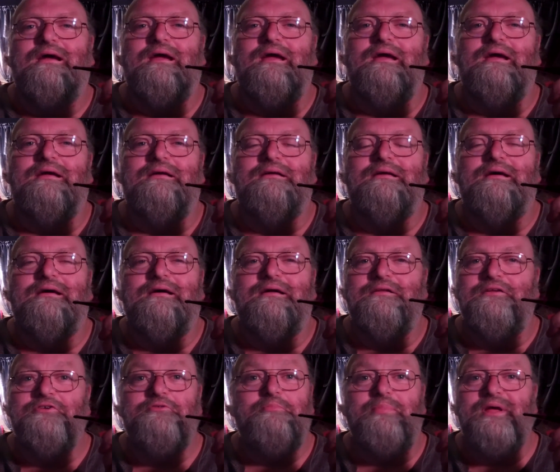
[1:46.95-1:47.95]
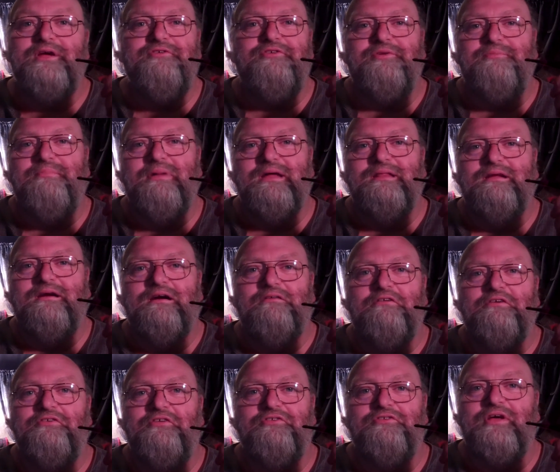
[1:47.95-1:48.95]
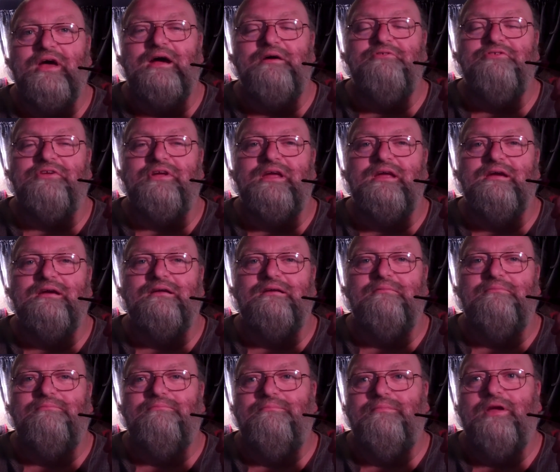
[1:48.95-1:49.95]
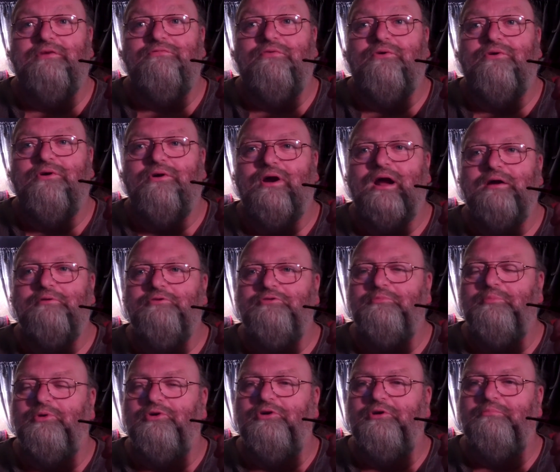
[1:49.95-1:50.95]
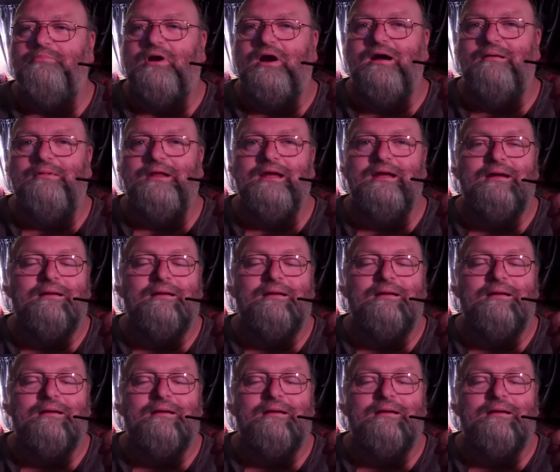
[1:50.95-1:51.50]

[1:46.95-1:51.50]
And this place had been there ever since I was a kid, before I was born probably.